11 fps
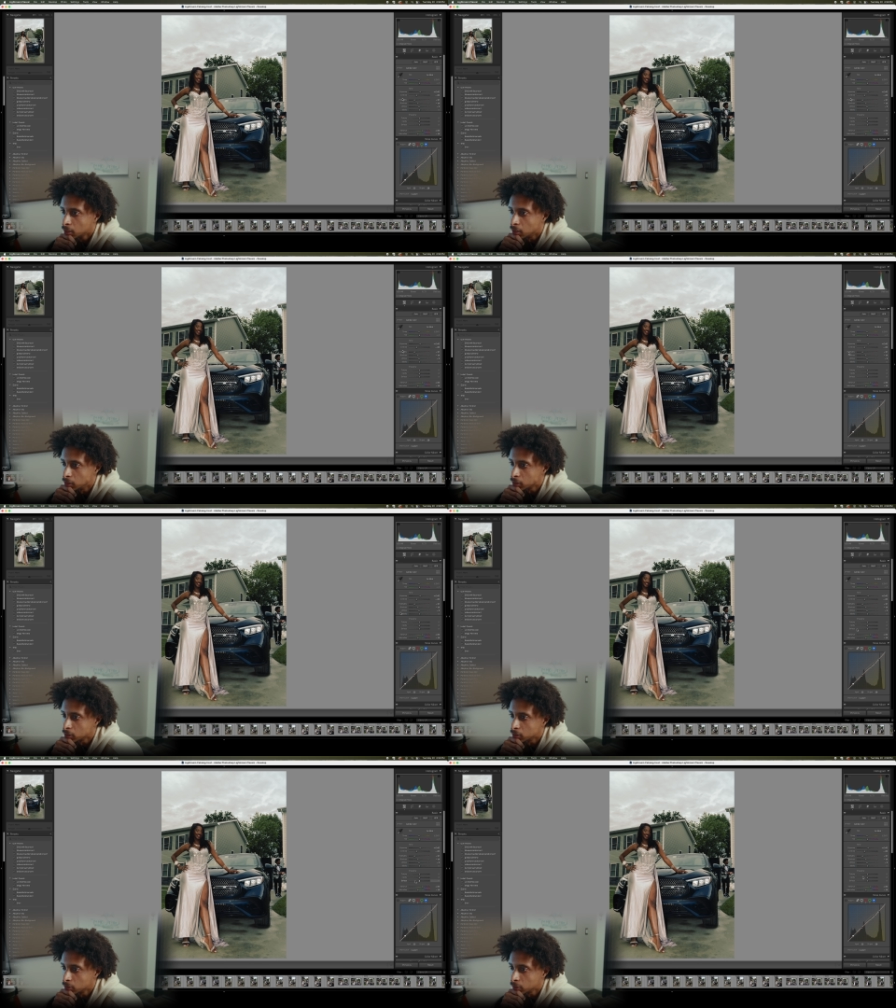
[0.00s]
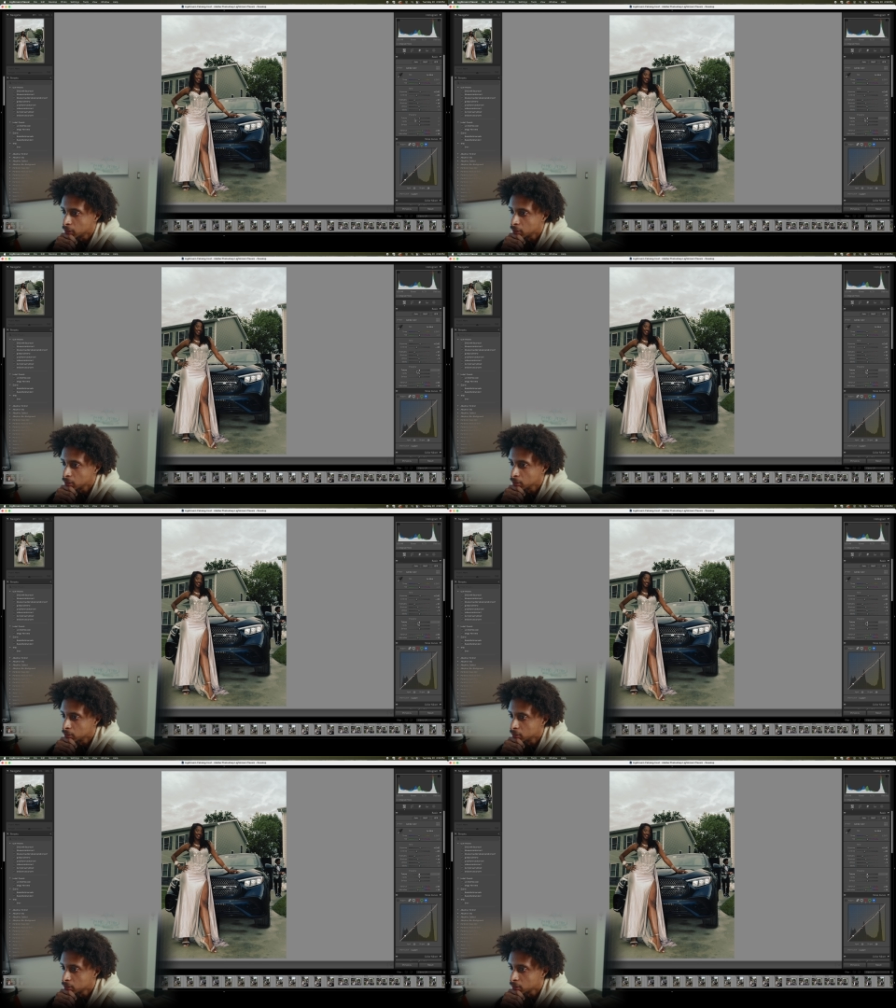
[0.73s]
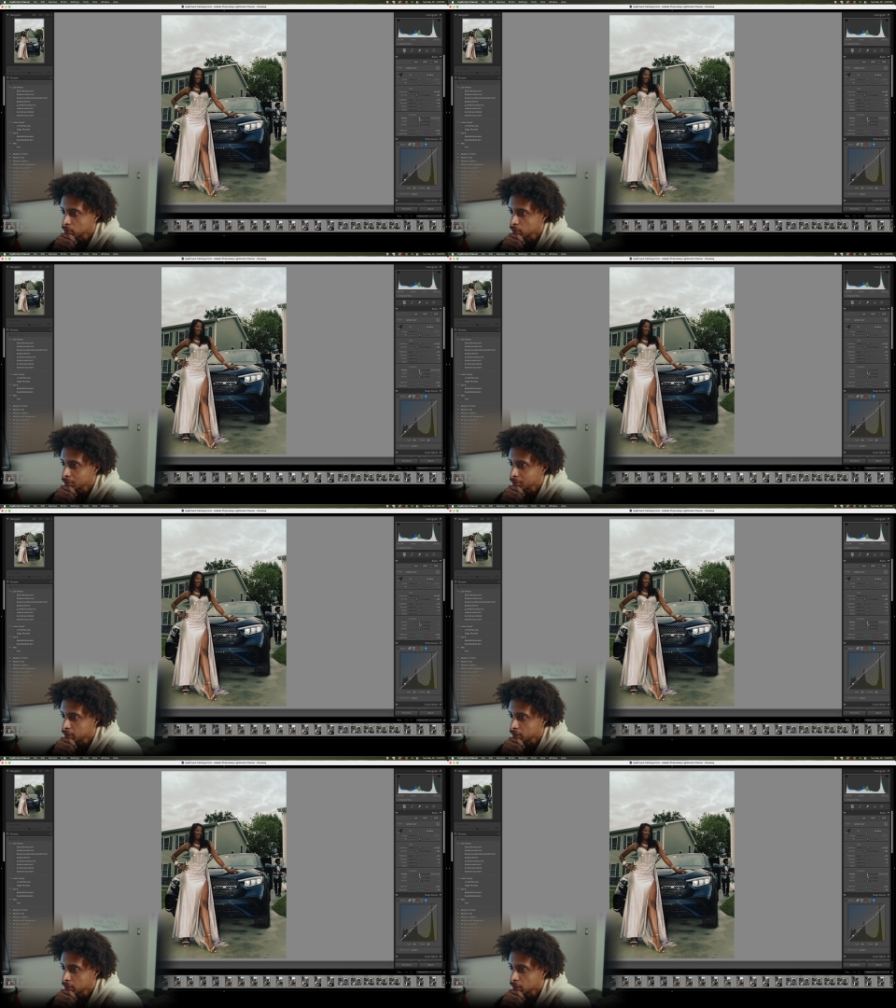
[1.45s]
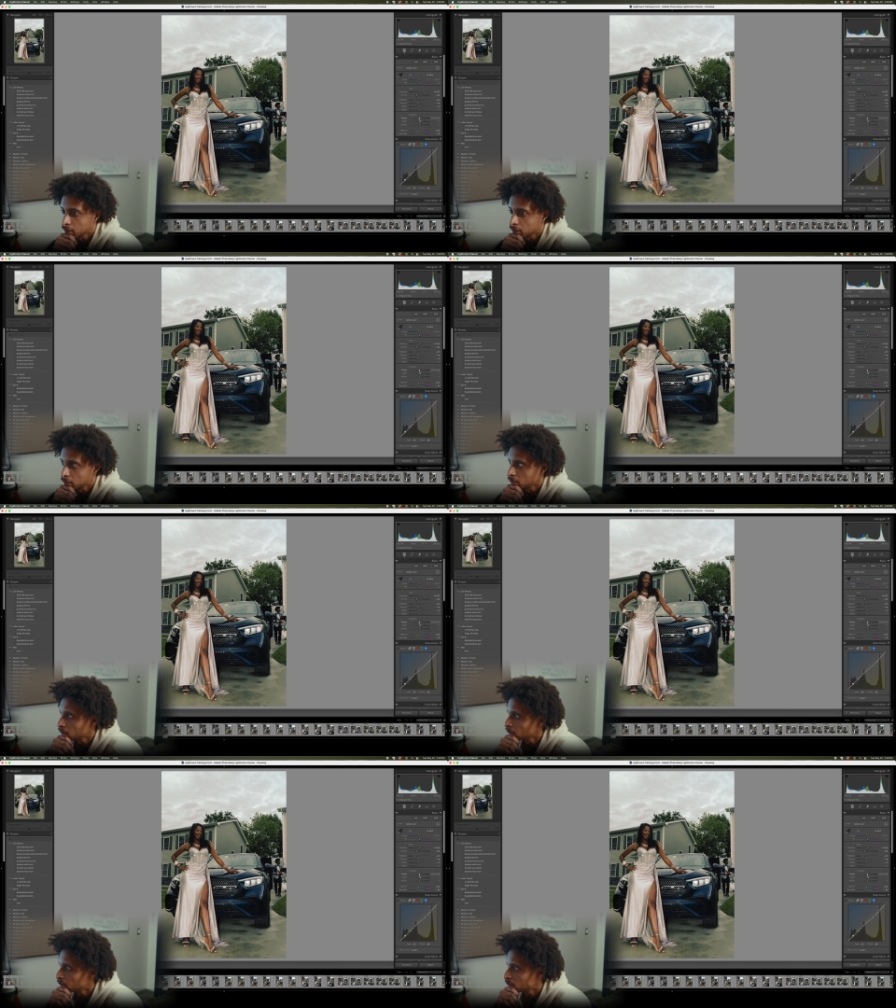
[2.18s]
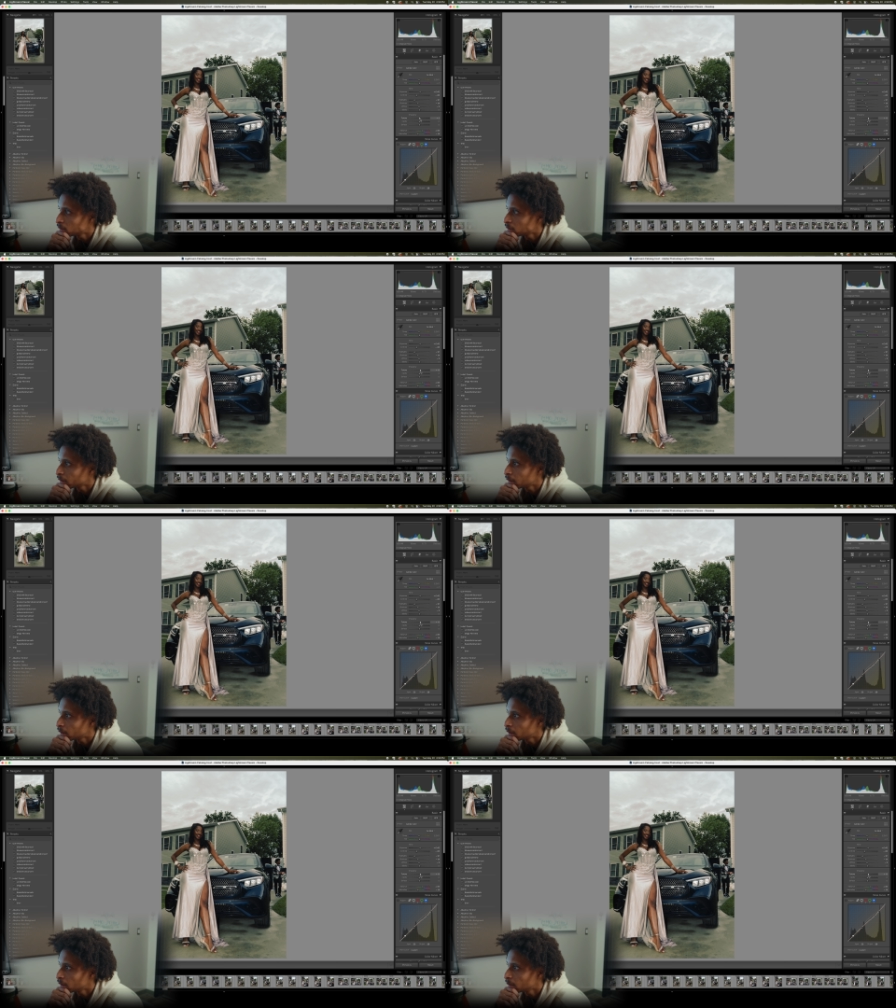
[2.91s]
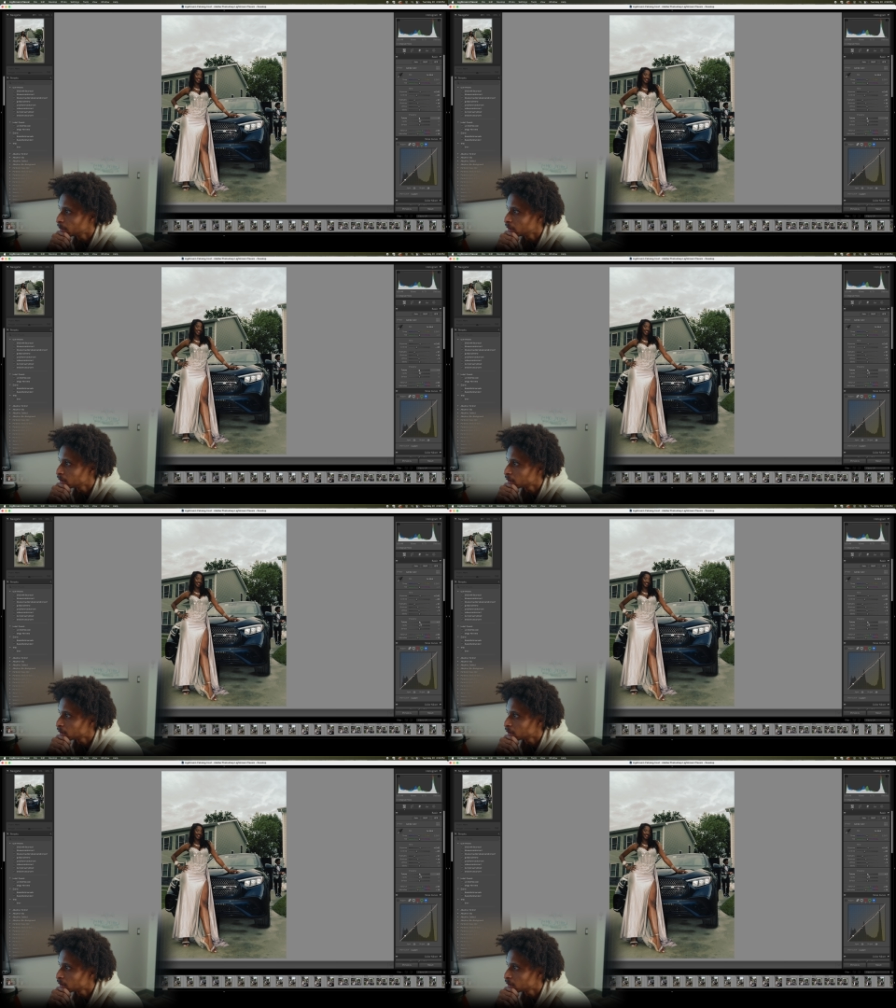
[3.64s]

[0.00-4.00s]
And so here, this is where we can add like a tad bit of